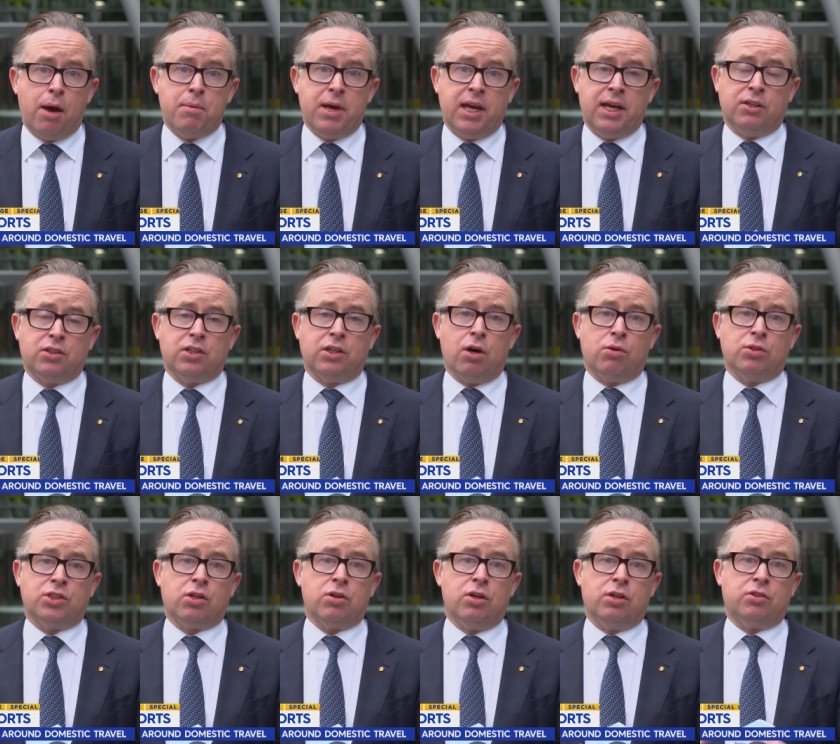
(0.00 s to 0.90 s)
into
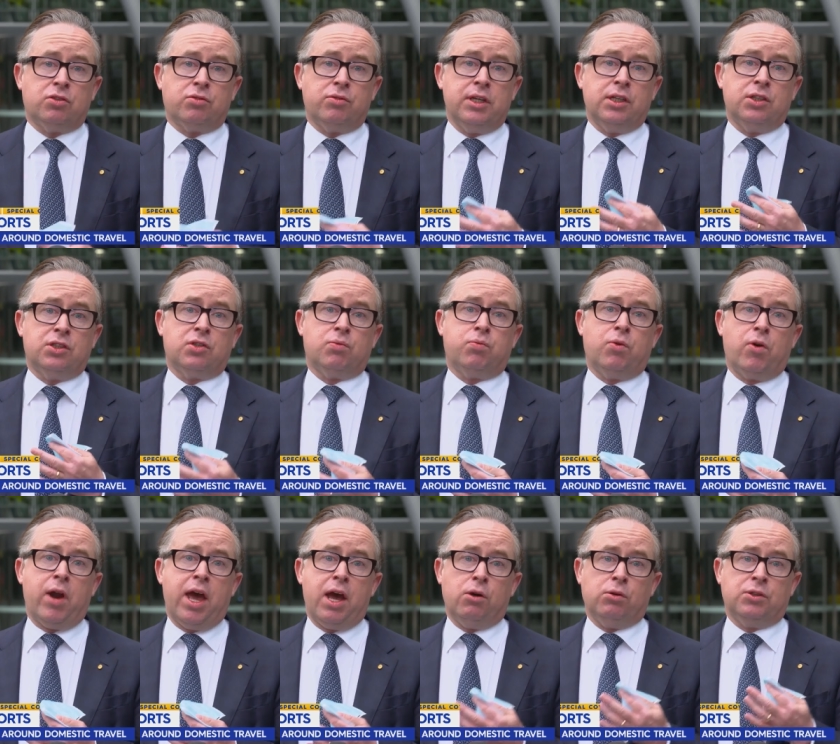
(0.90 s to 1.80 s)
those countries
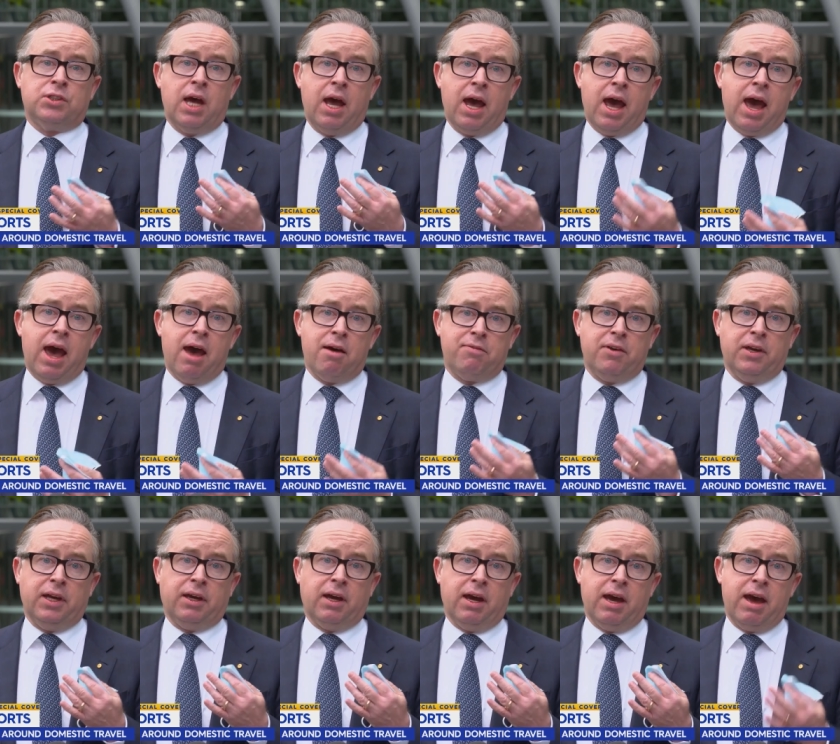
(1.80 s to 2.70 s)
without
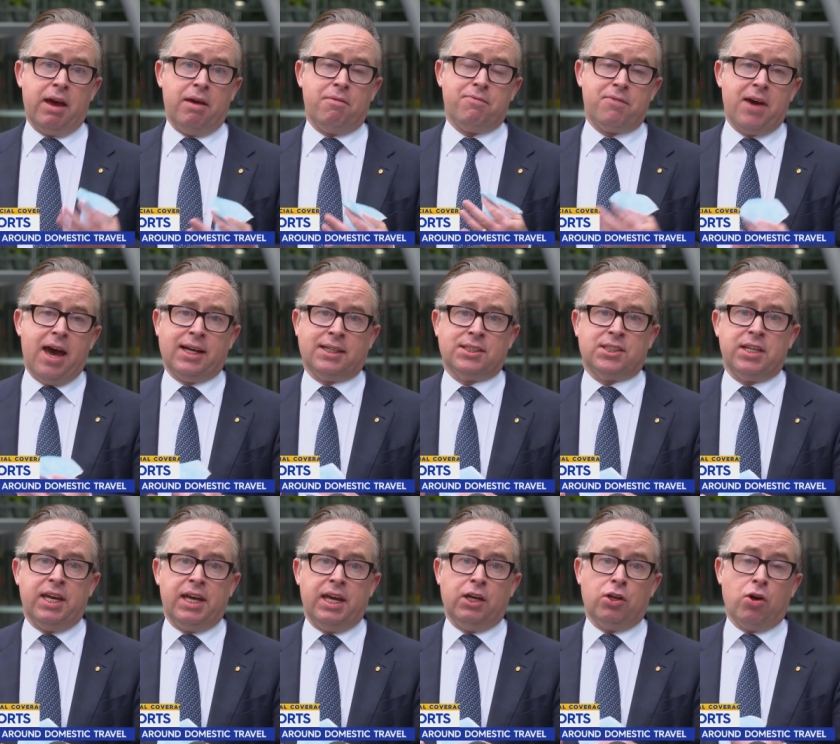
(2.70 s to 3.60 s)
having a
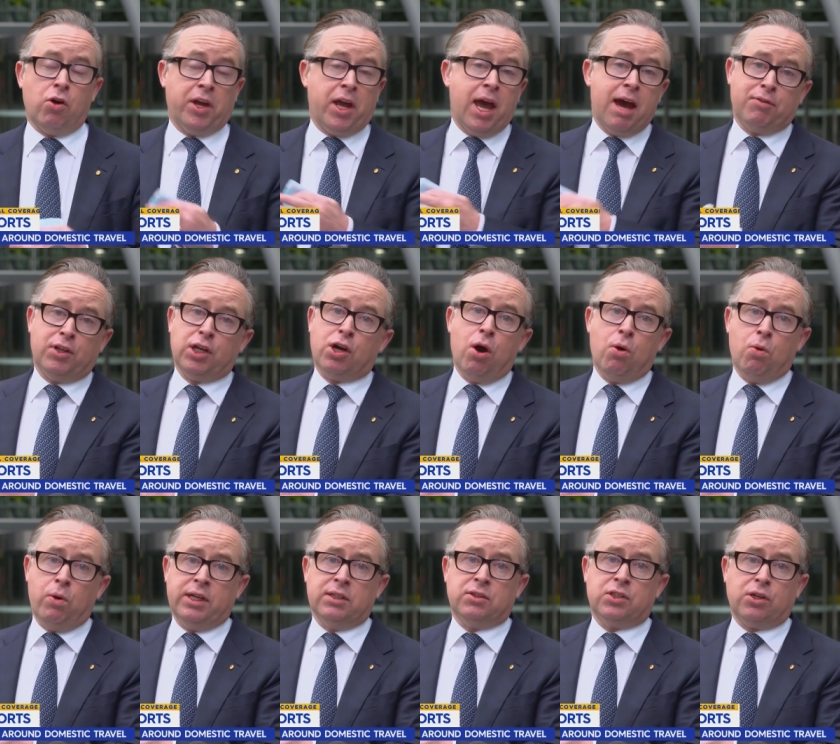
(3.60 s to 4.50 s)
vaccine, or you have to
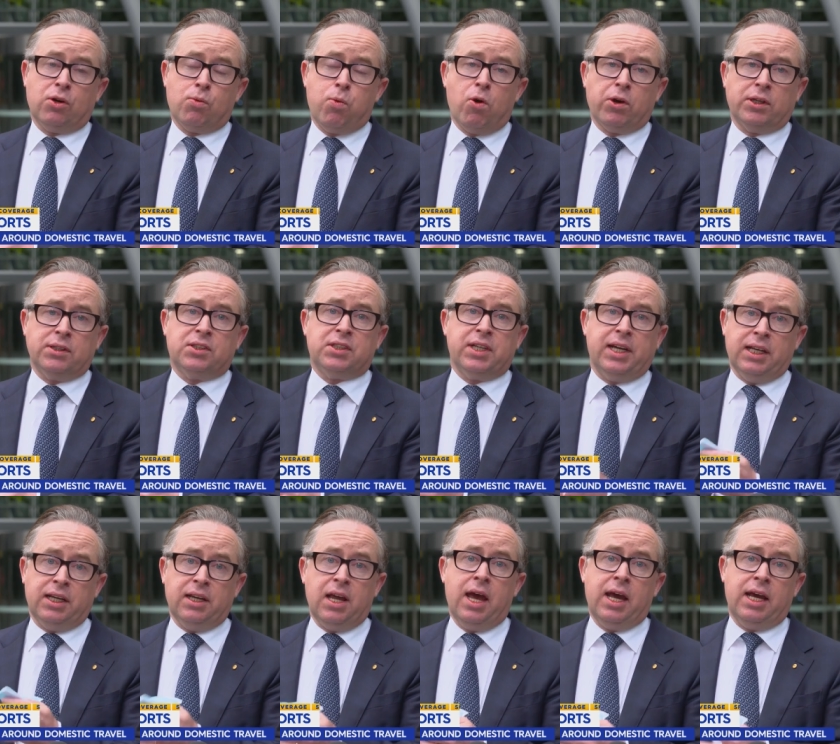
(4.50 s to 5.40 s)
go into
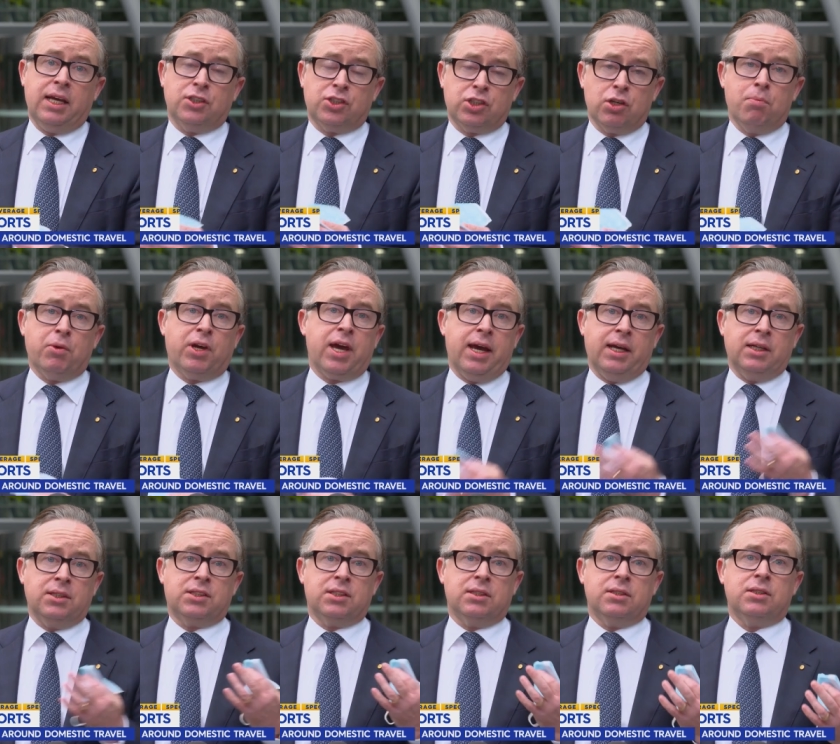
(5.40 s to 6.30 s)
quarantine in some
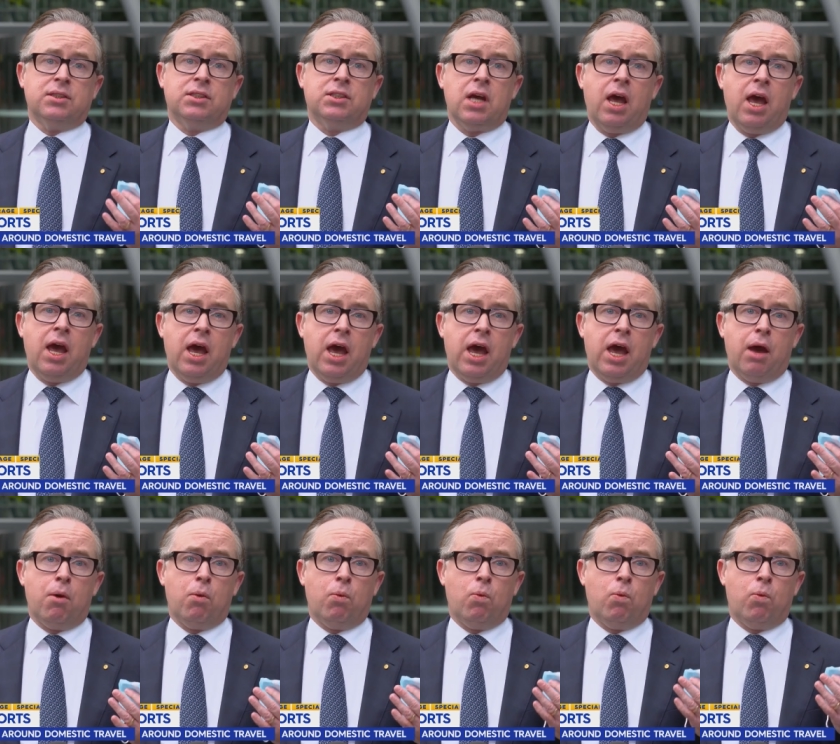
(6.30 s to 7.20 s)
cases.
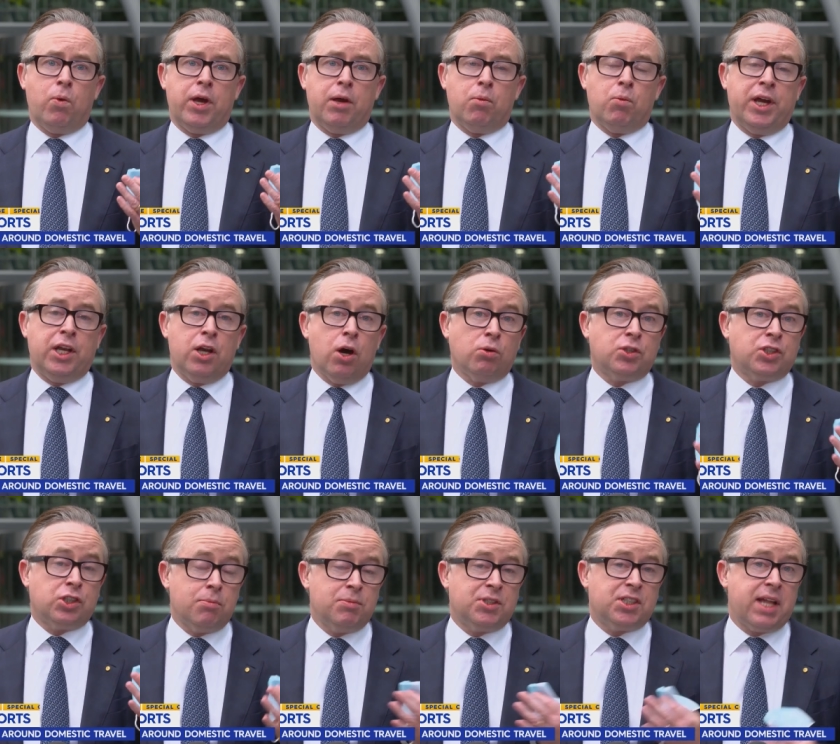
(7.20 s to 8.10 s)
We know
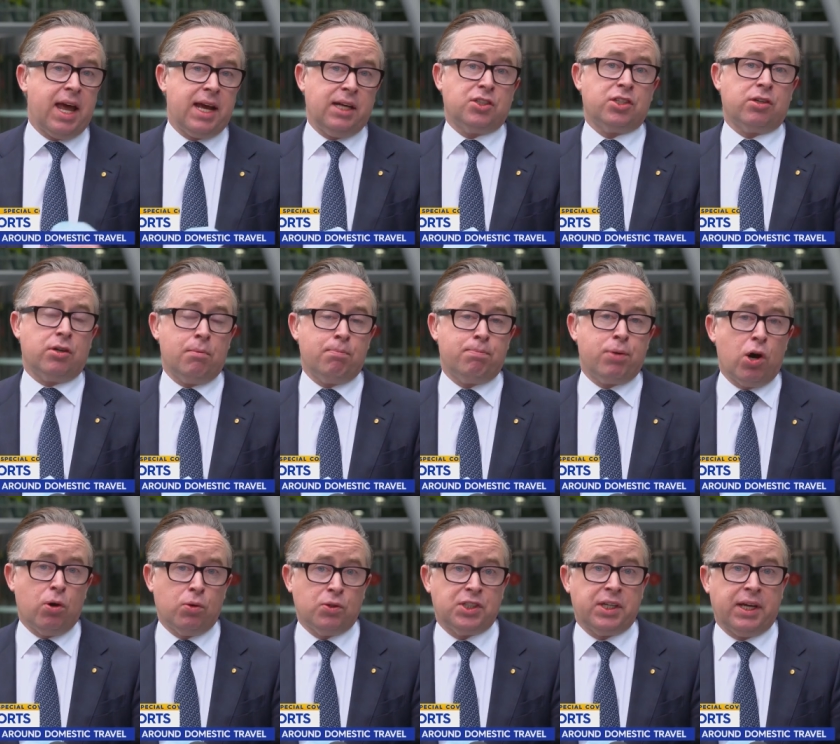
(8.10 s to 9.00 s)
some states are
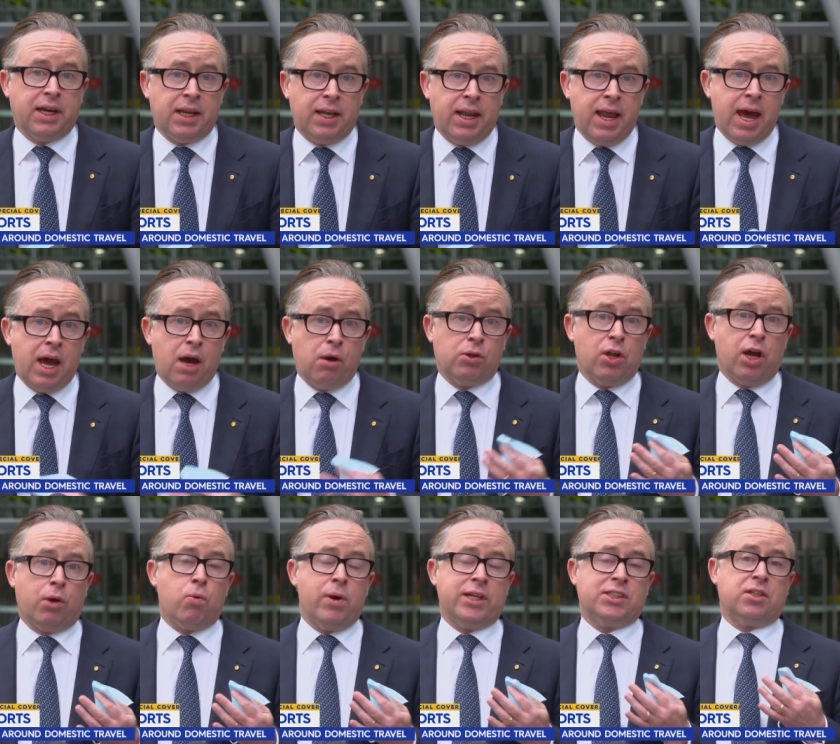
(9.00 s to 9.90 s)
imposing it now,
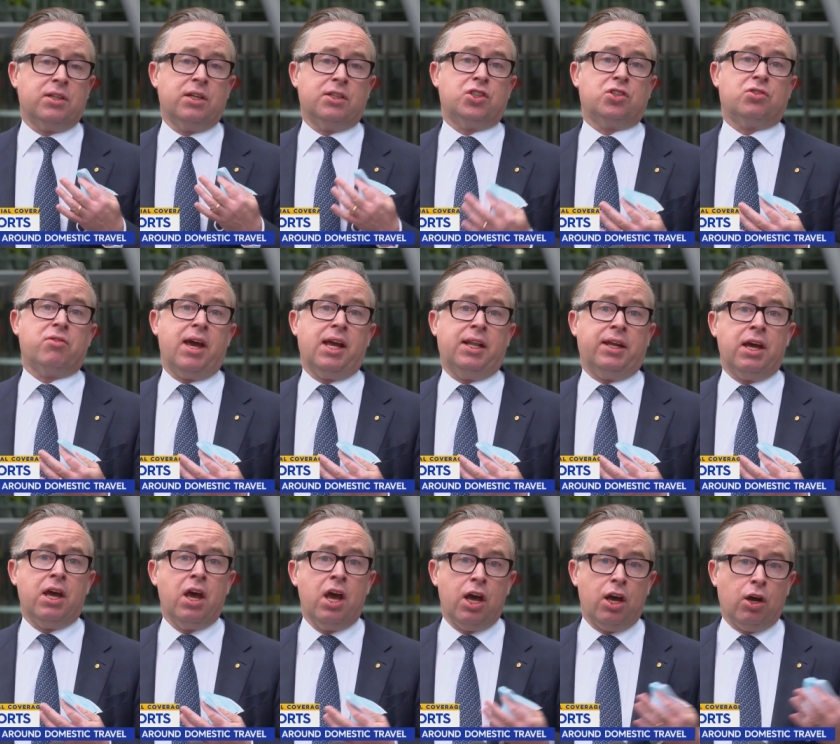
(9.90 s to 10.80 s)
like Western
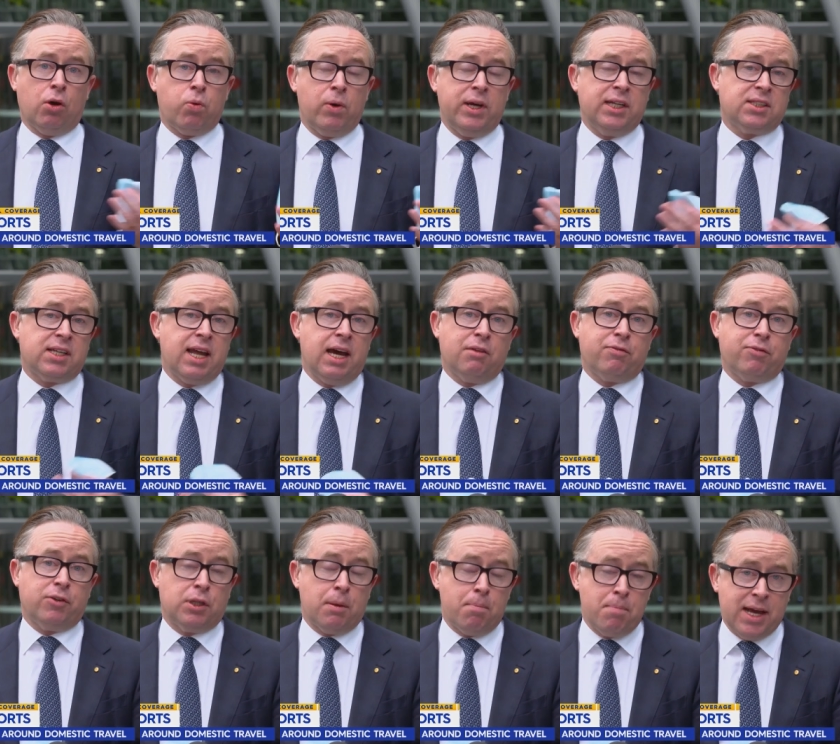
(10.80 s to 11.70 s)
Australia and Queensland,
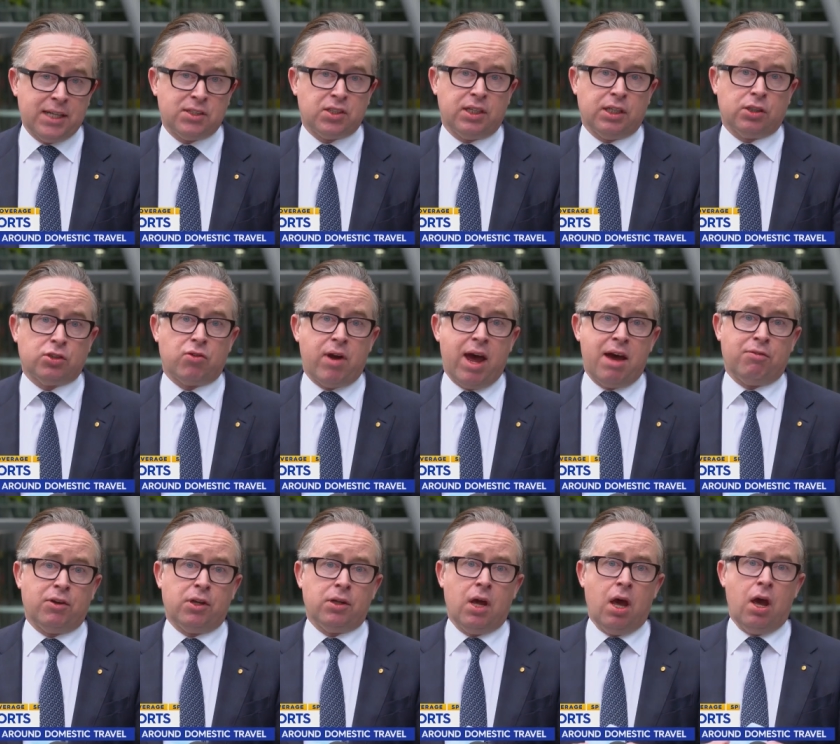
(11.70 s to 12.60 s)
for domestic
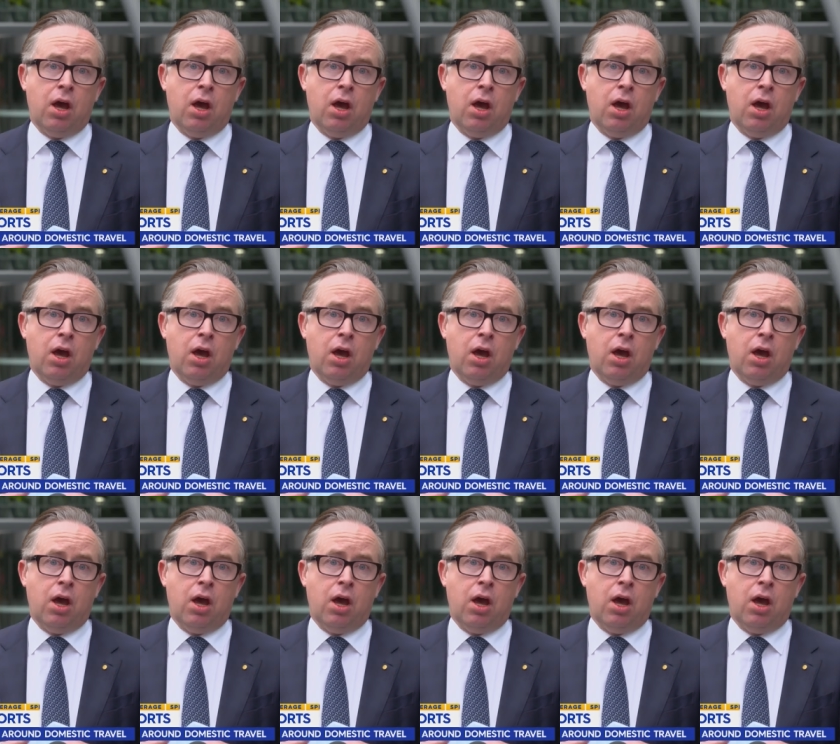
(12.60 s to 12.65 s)
travel.